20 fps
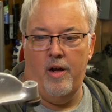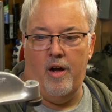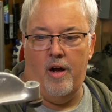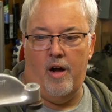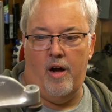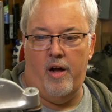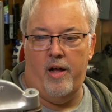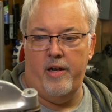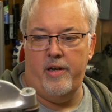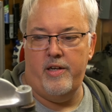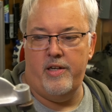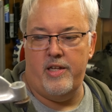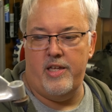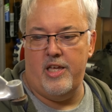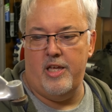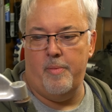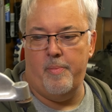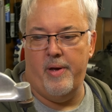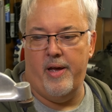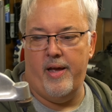on
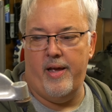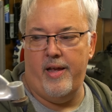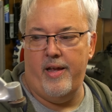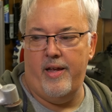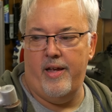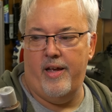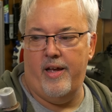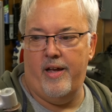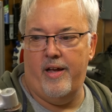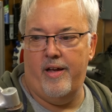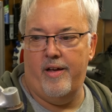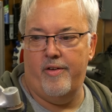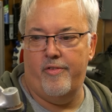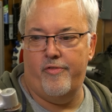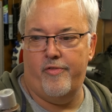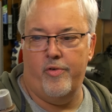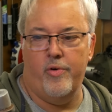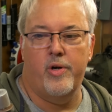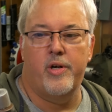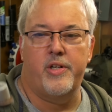eBay
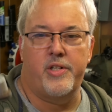for